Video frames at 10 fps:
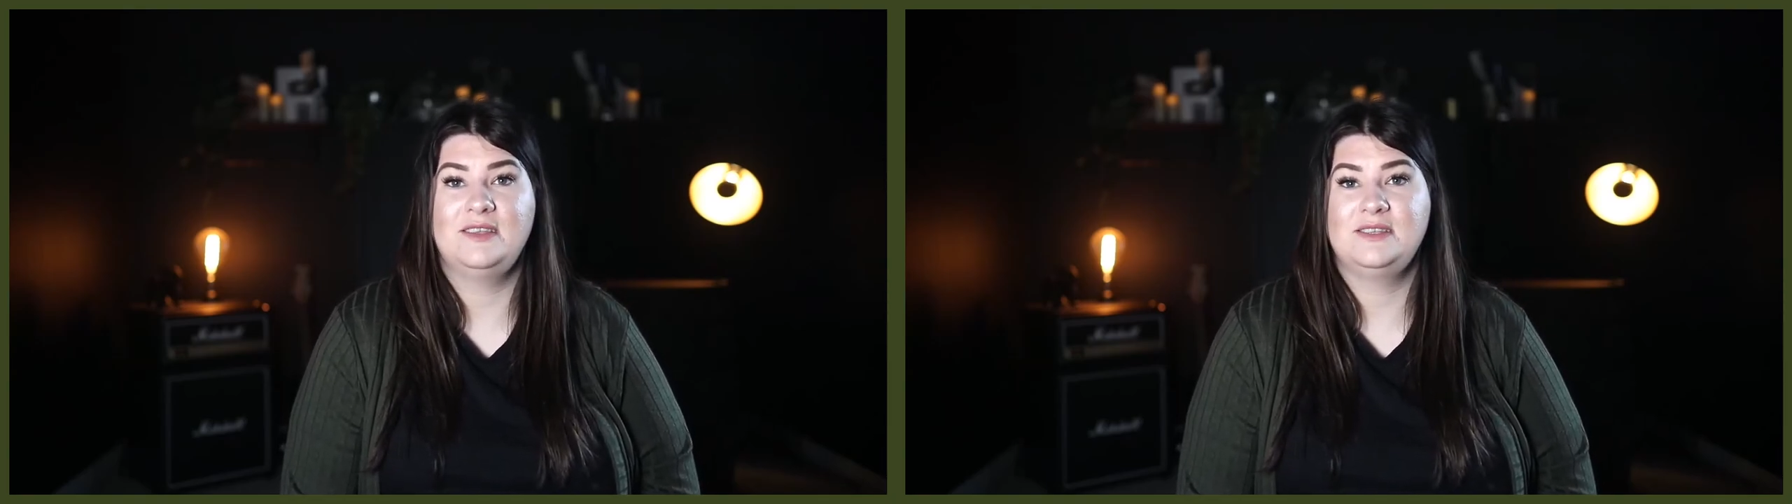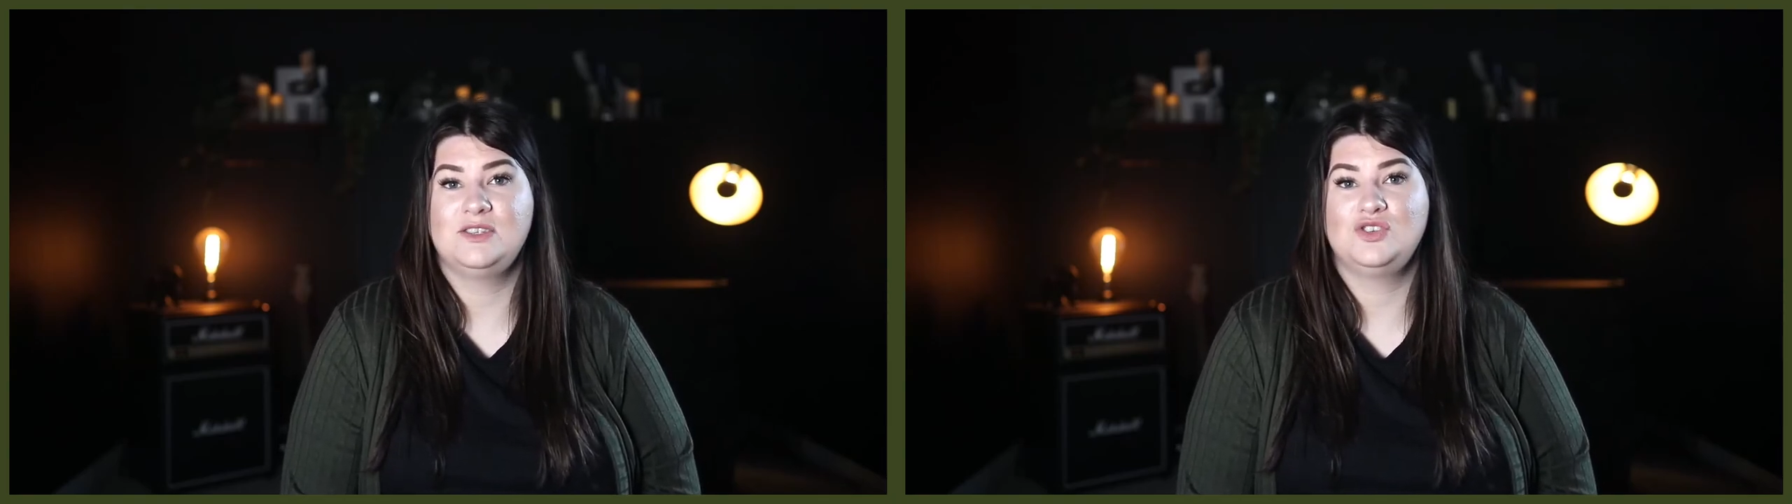
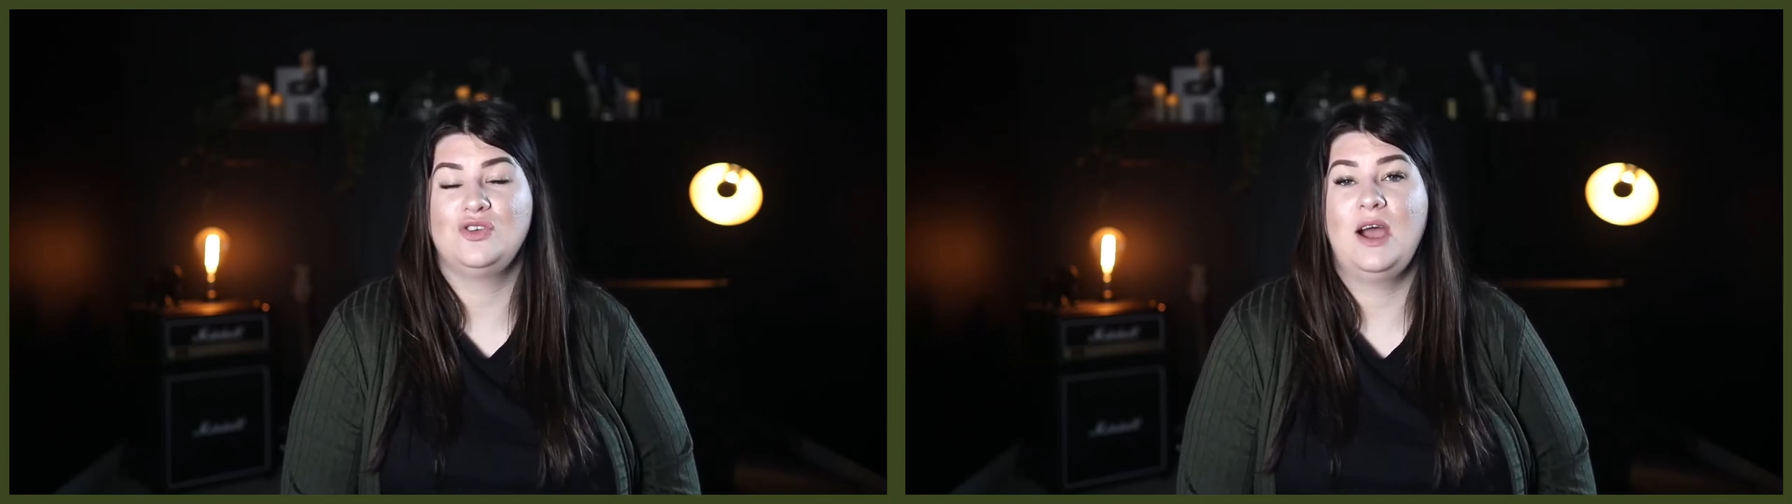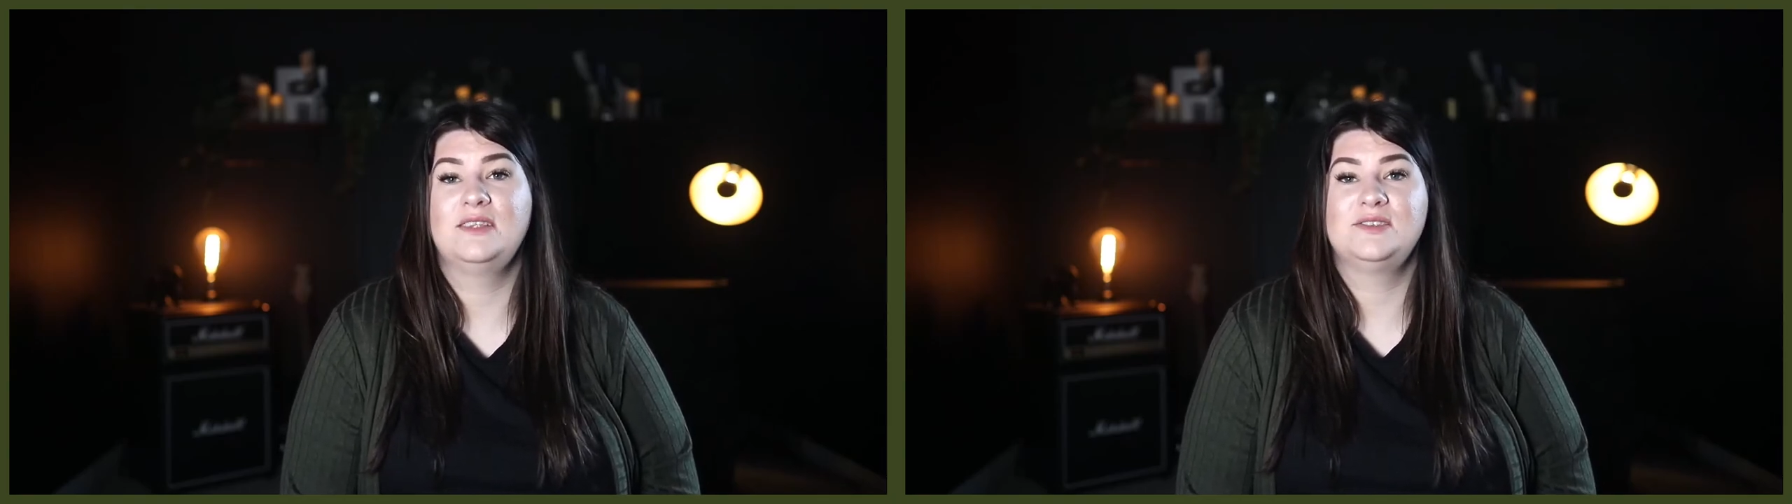into
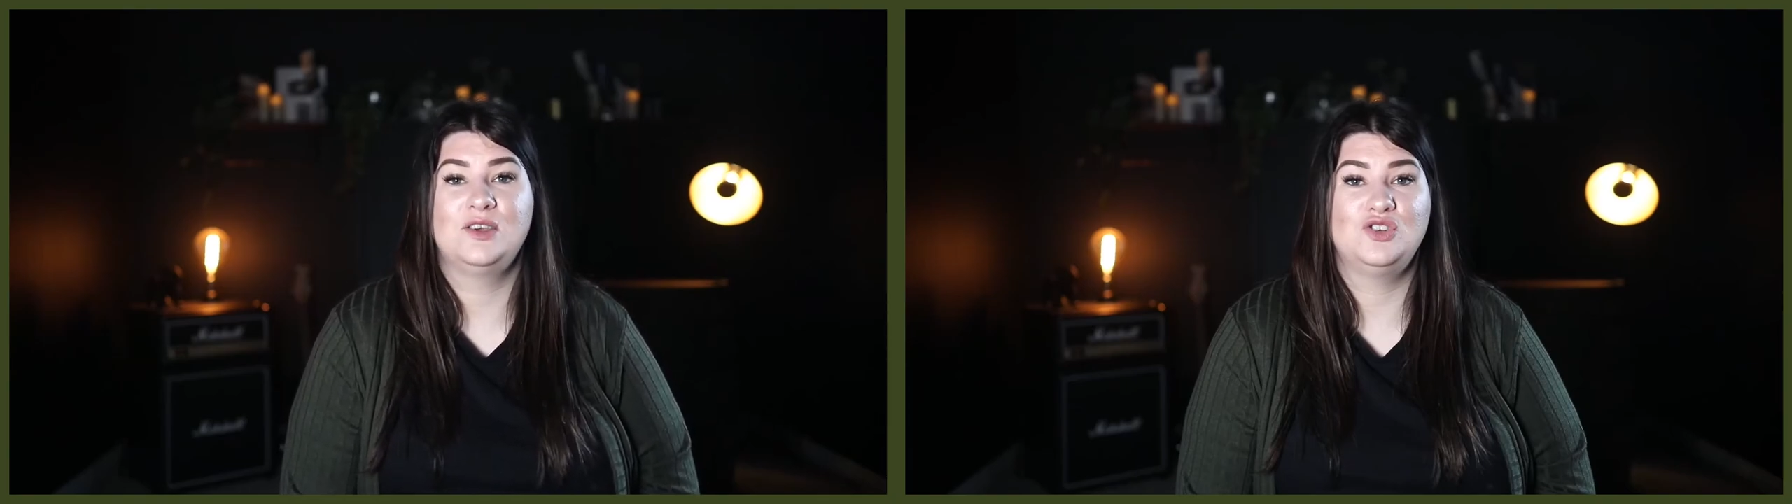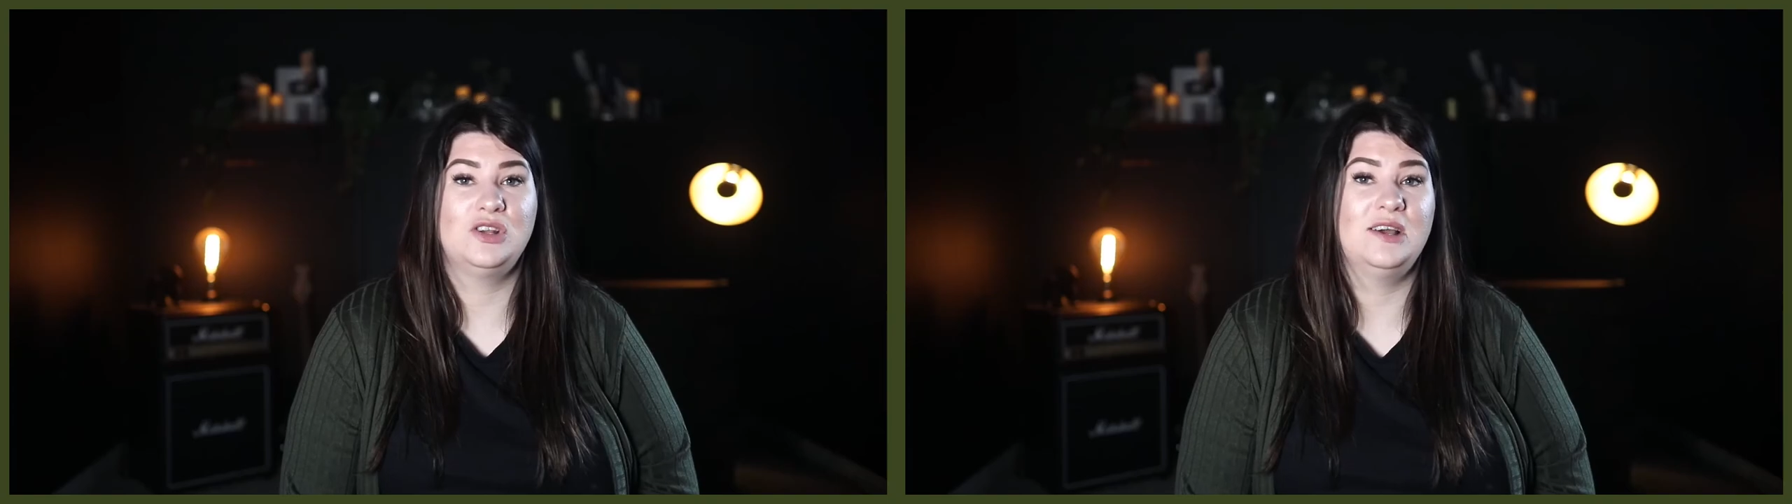trying
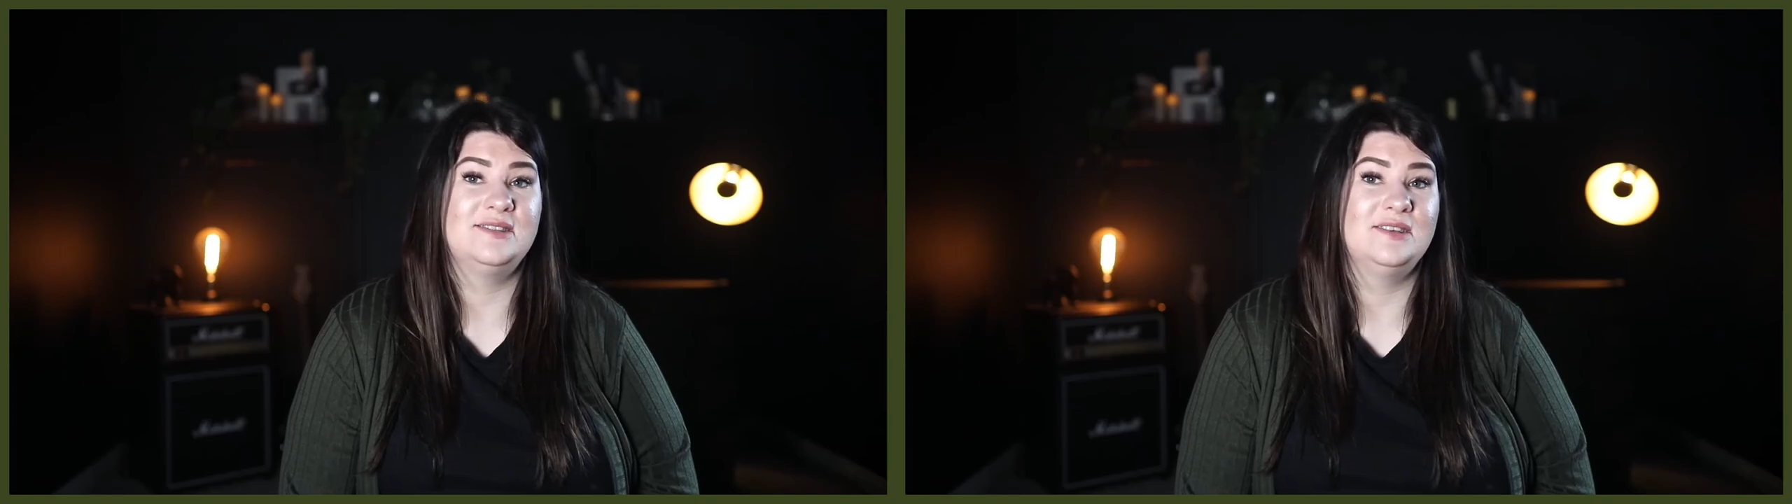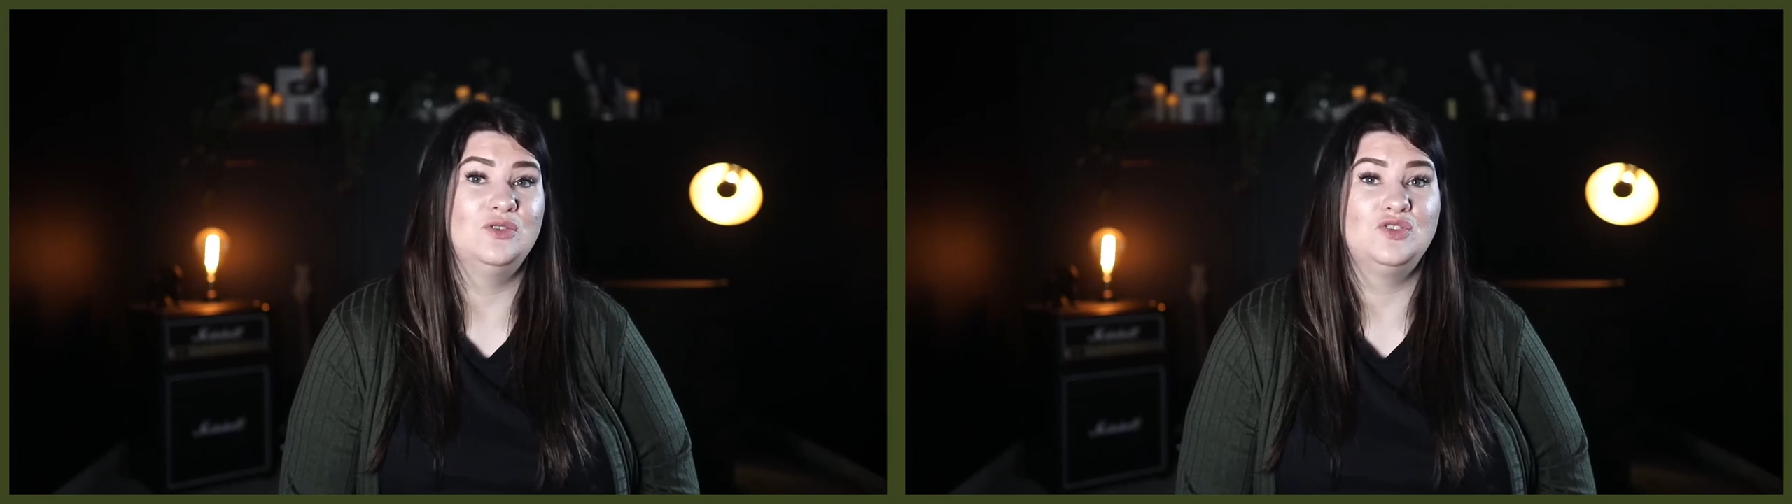
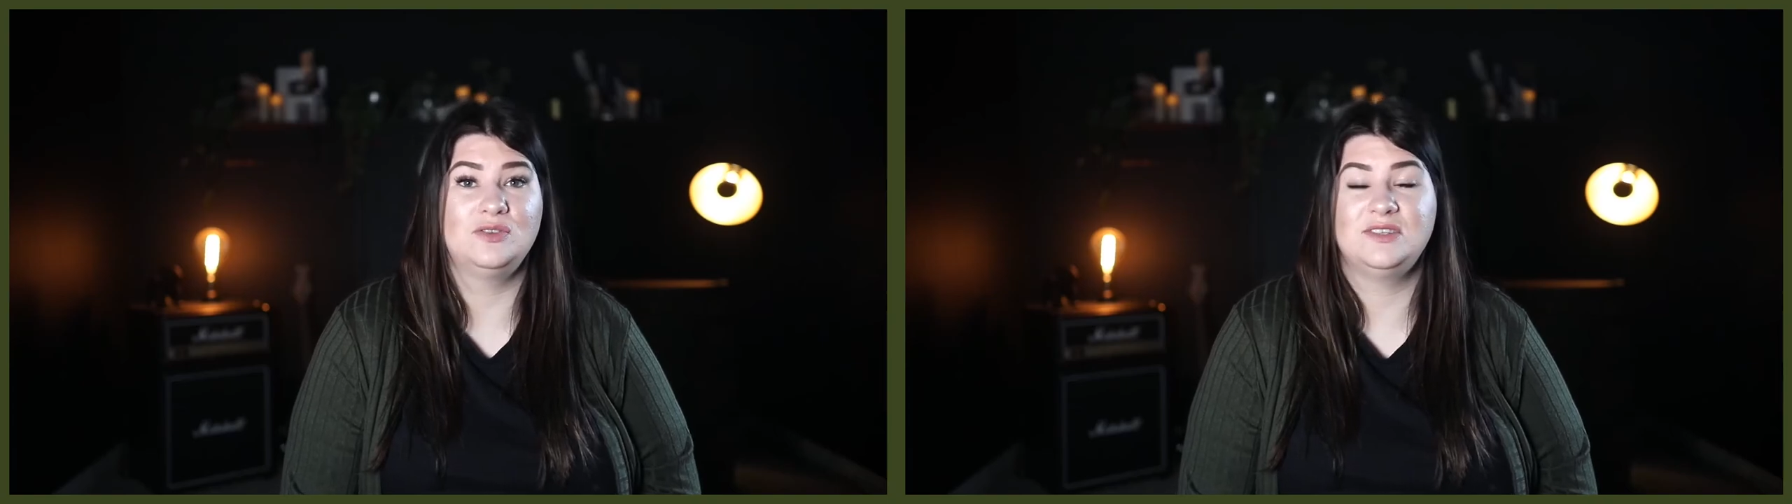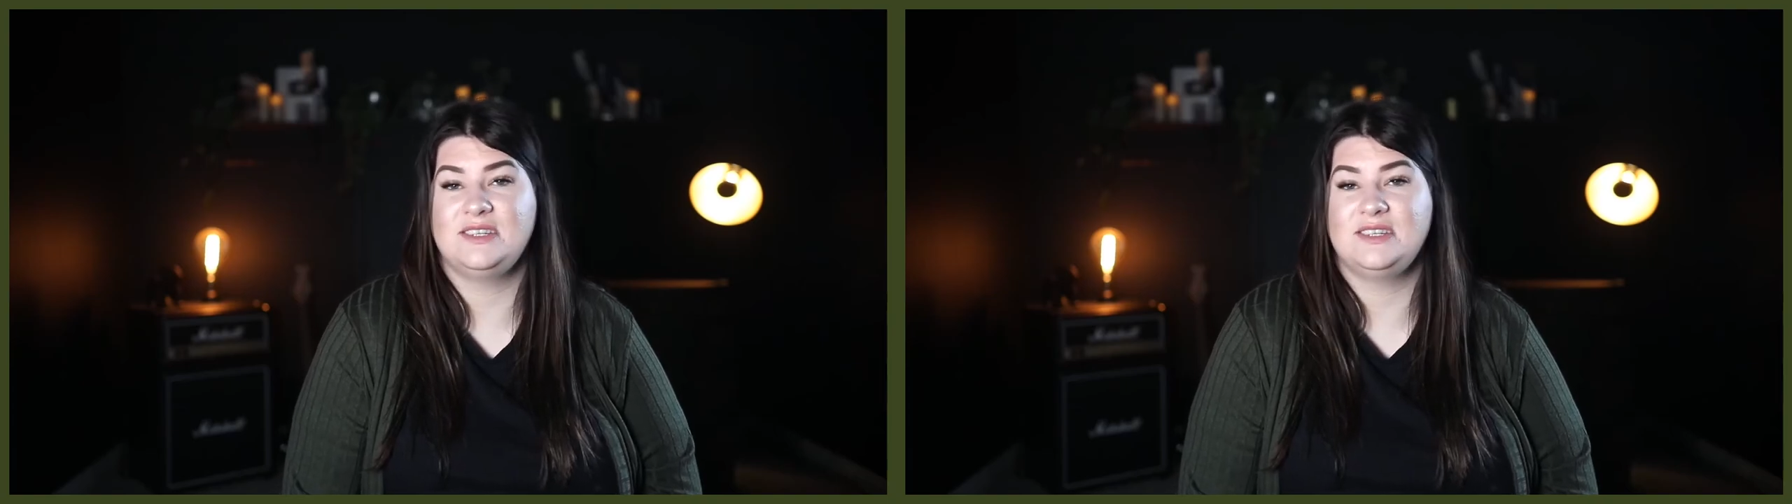socialising your dog